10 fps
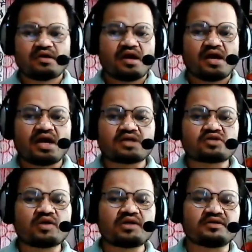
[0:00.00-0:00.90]

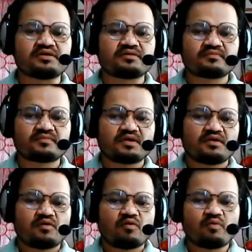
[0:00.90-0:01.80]
Actually,
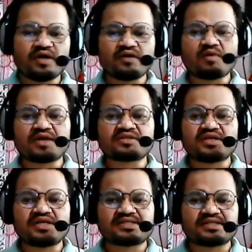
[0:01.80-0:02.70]
when water
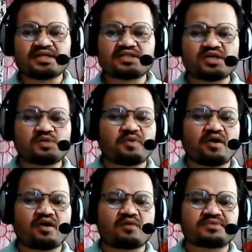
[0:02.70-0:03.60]
is heated
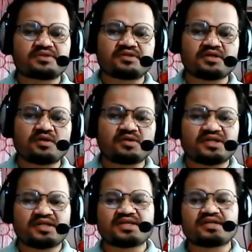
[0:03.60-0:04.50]
from 0
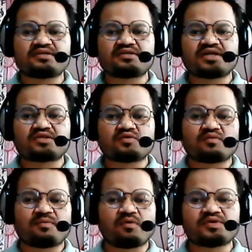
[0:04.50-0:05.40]
degree centigrade to
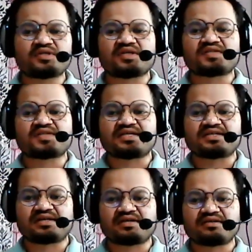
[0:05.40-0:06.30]
4 degree
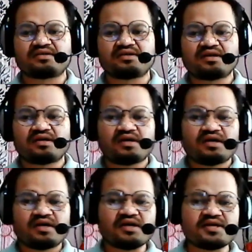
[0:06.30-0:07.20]
centigrade,
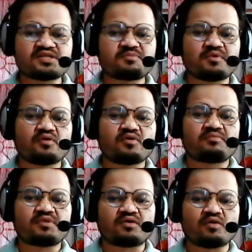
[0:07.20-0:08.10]
its
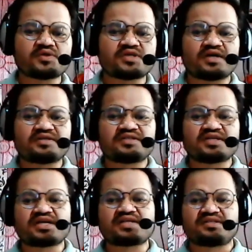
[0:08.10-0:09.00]
volume goes on
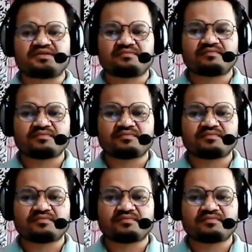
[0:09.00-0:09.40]
decreasing.